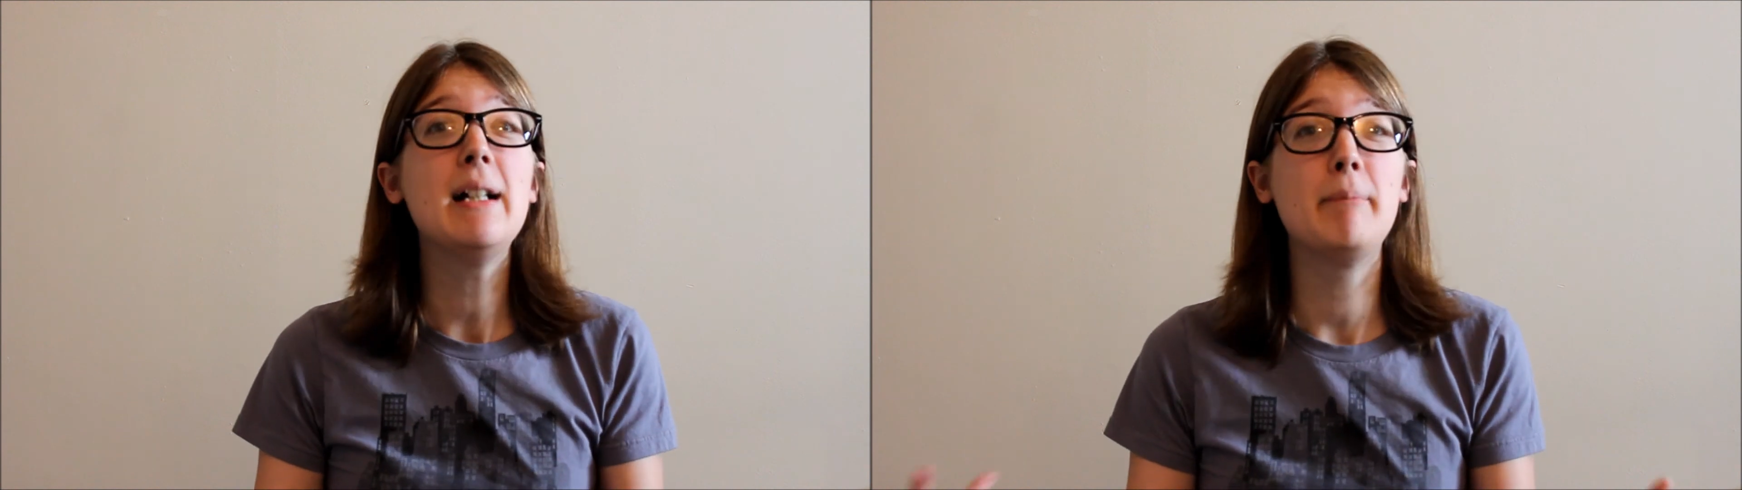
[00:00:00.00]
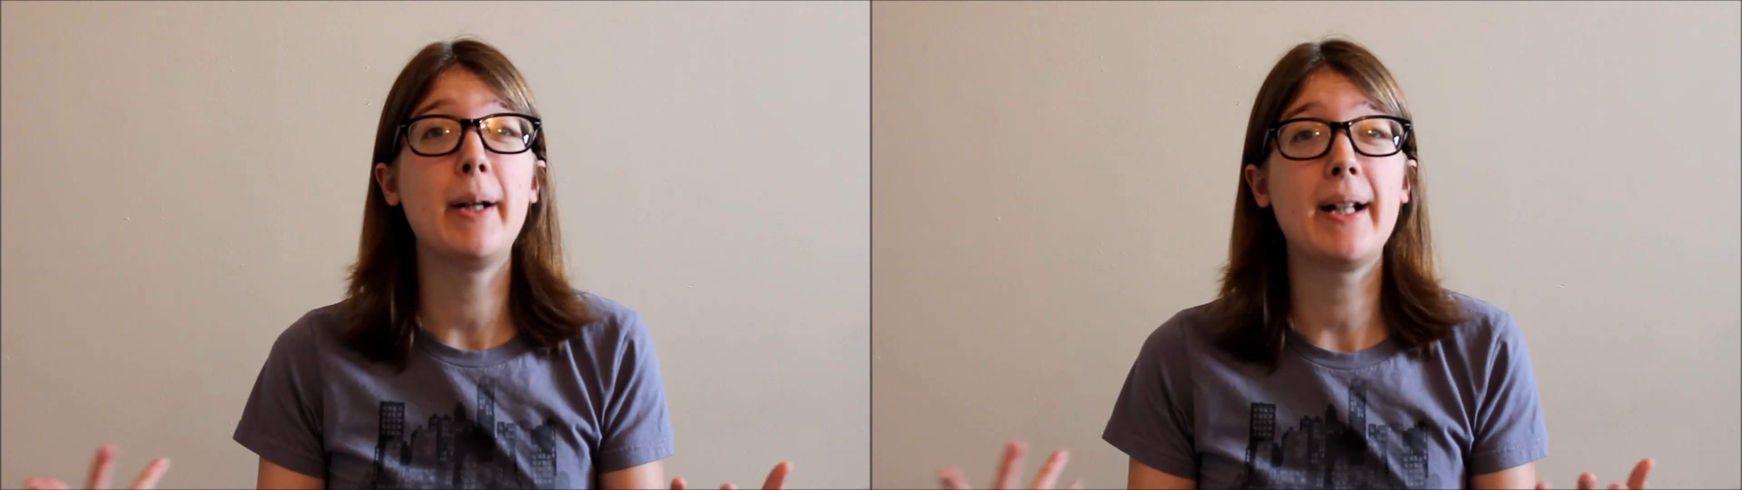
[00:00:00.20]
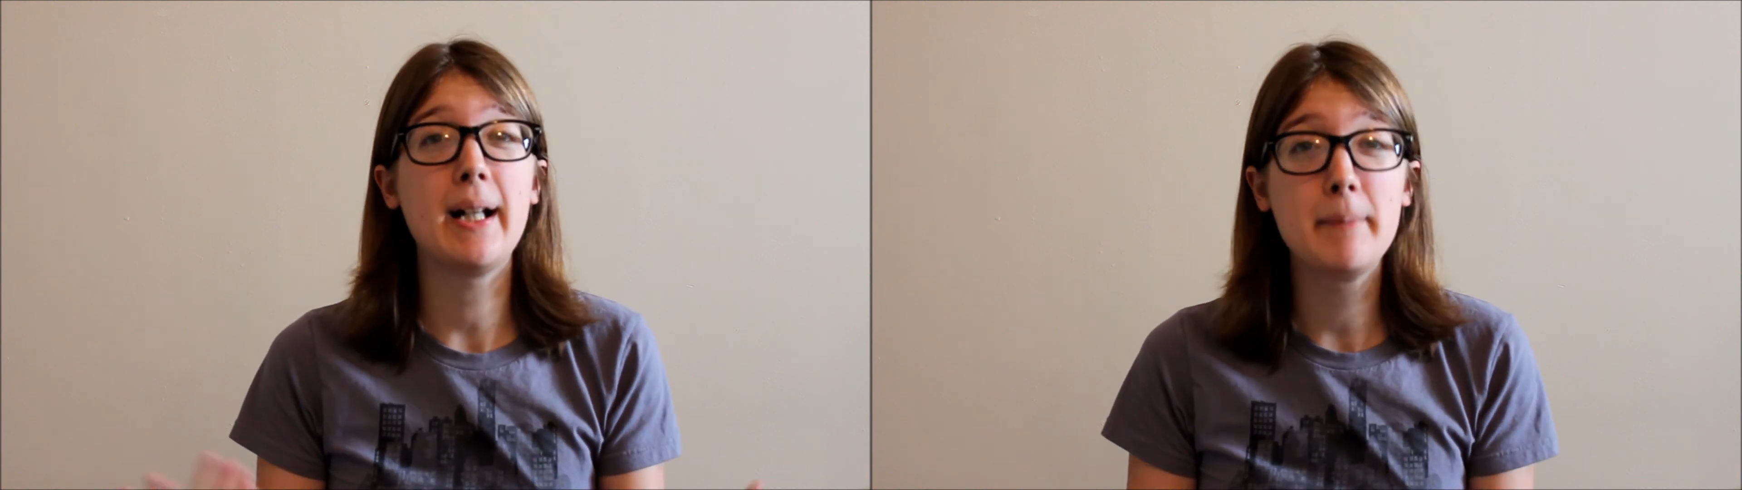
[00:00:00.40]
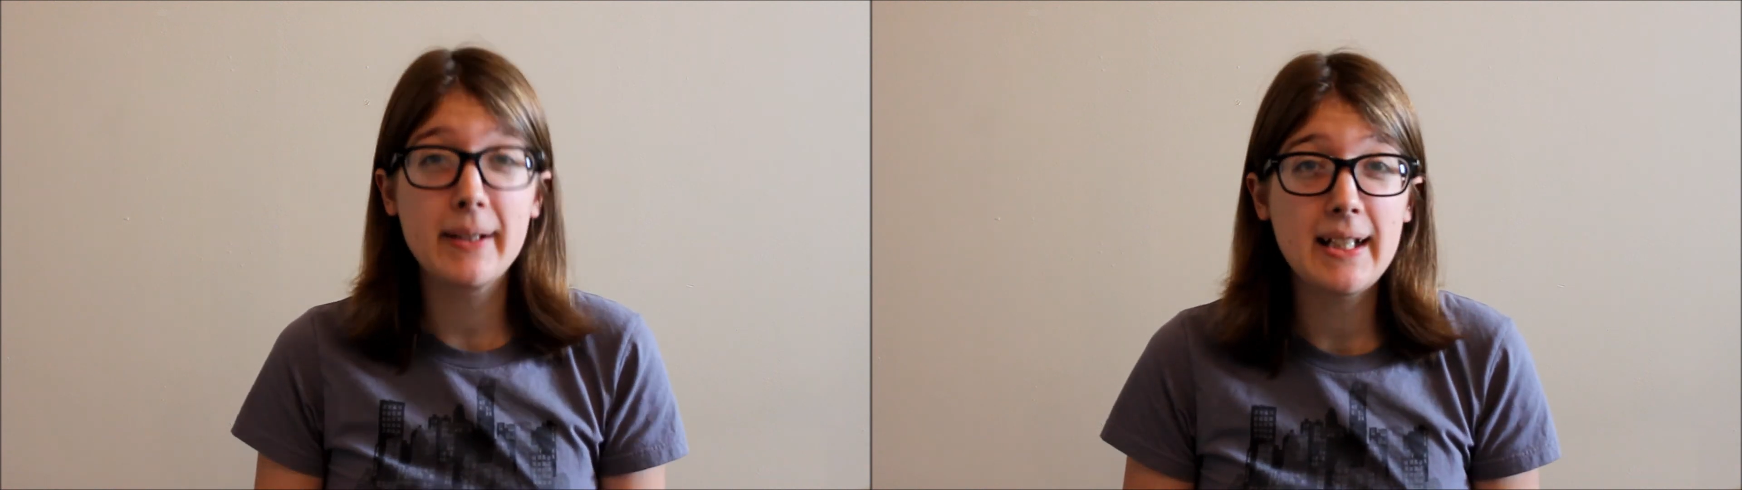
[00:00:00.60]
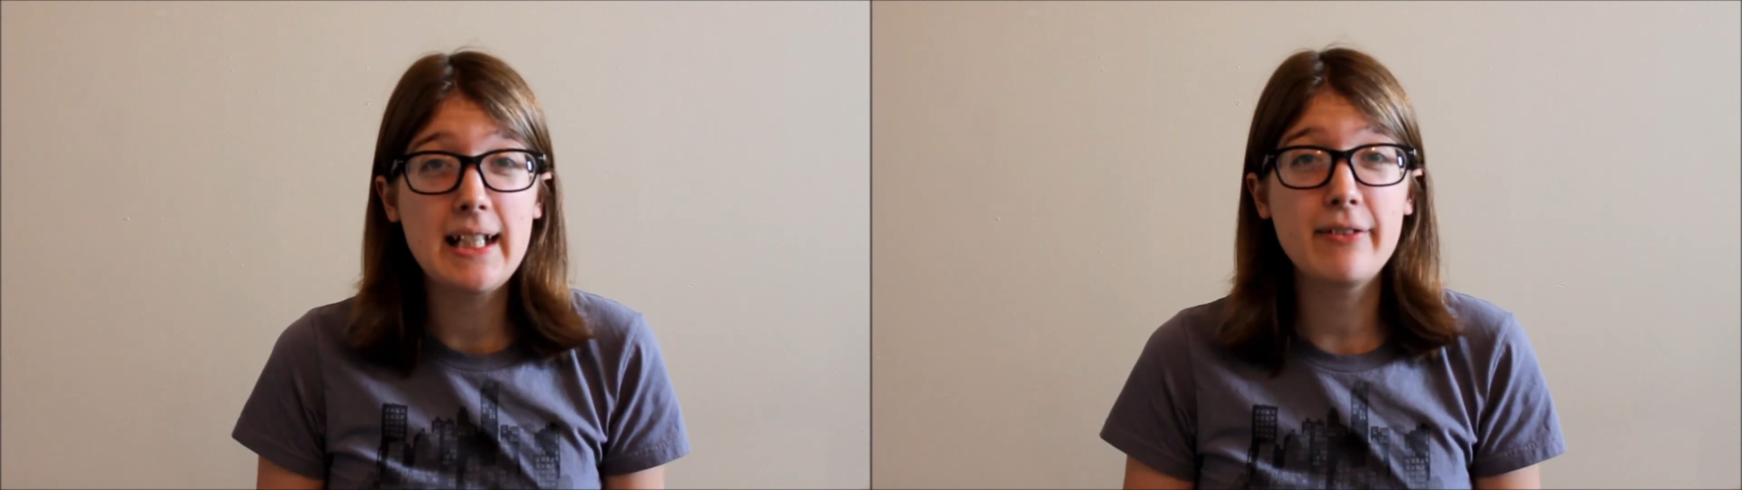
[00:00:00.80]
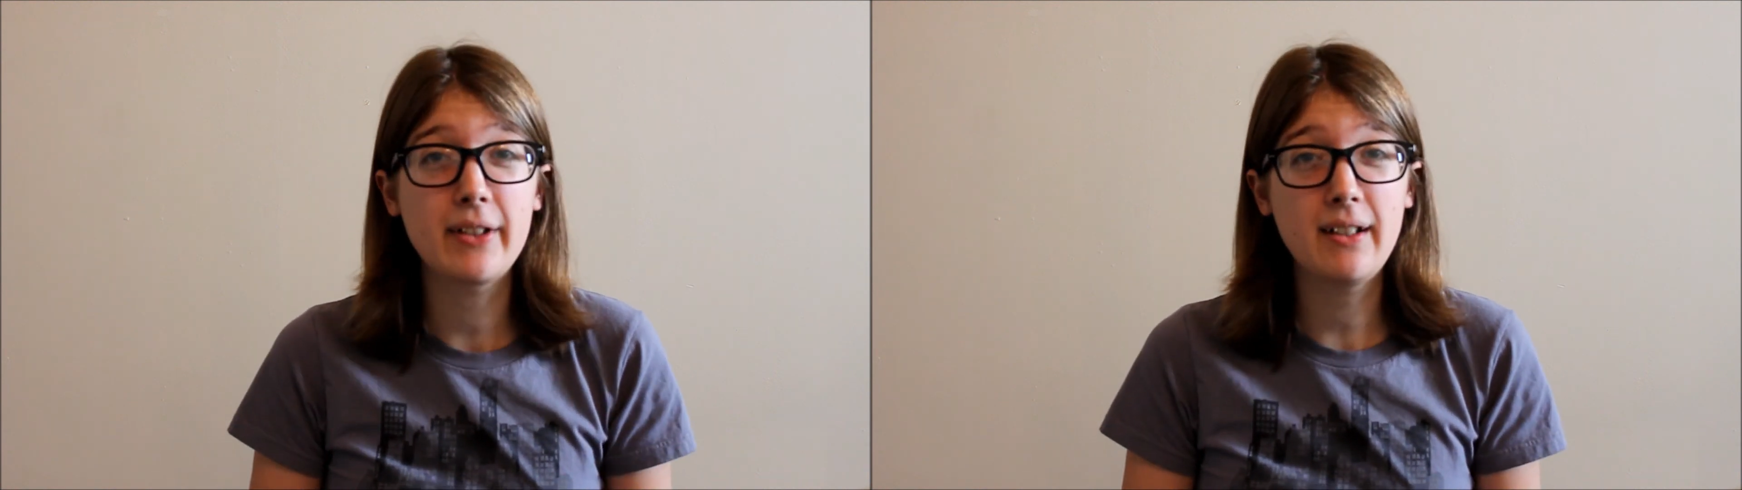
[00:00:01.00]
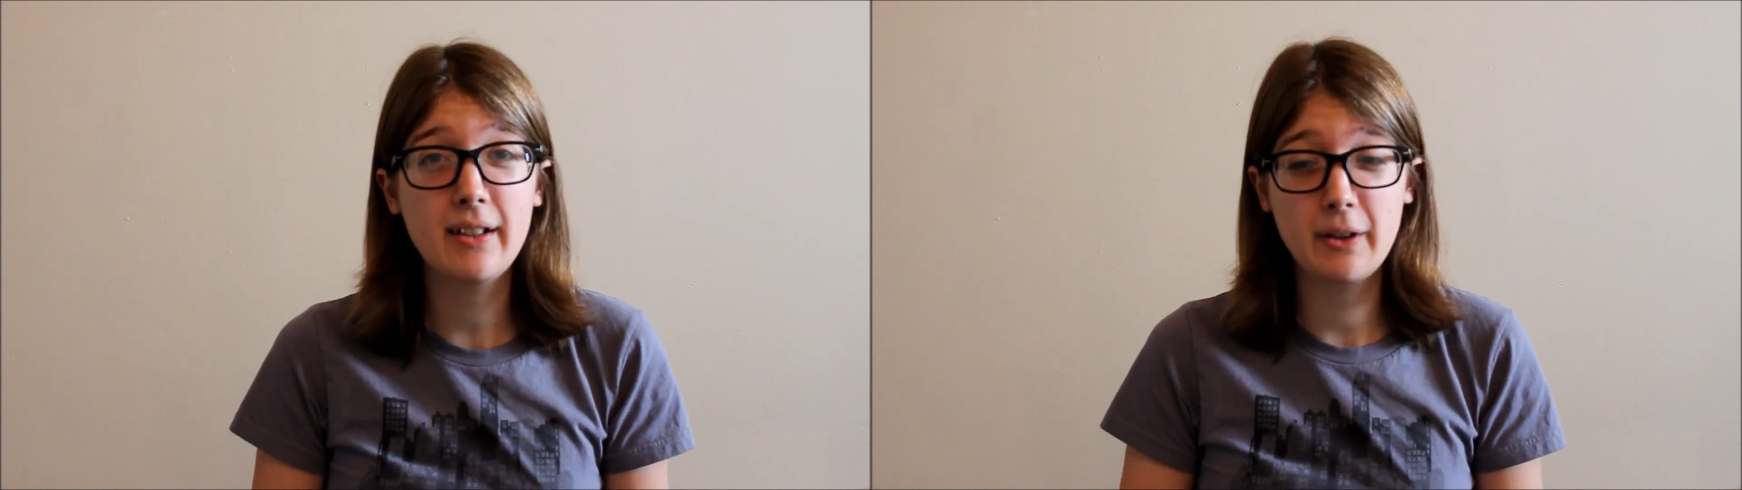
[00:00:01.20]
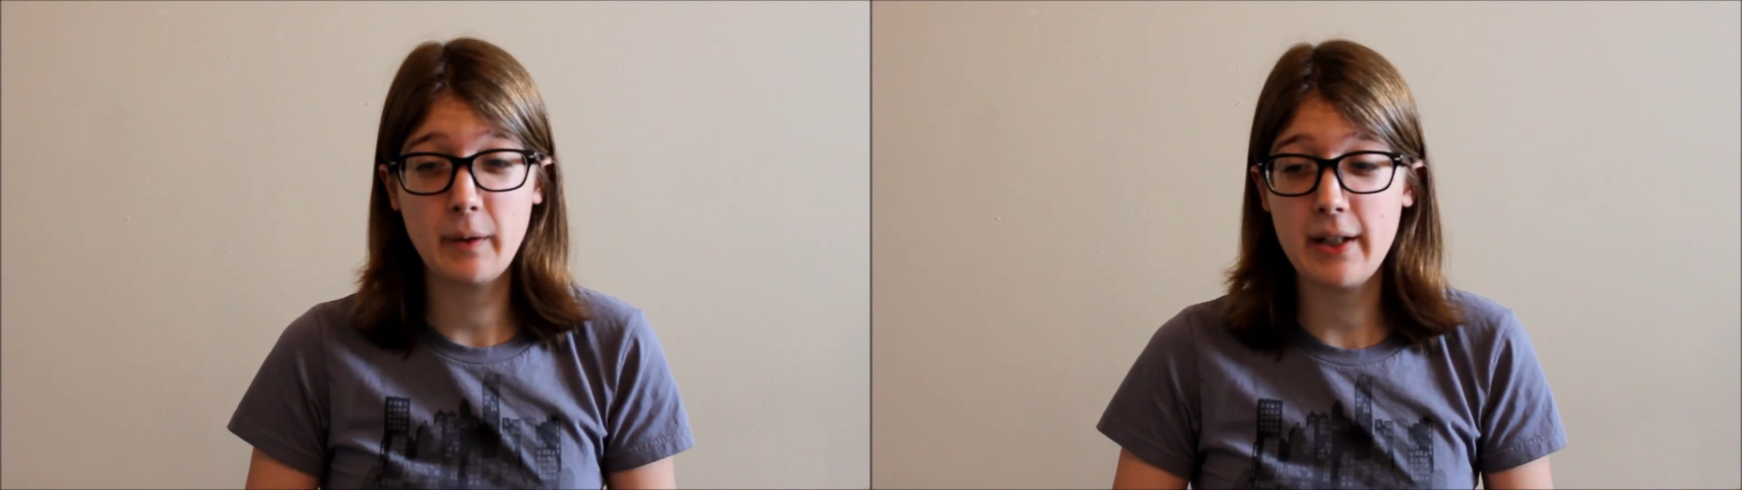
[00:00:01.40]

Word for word: but I believe, you know,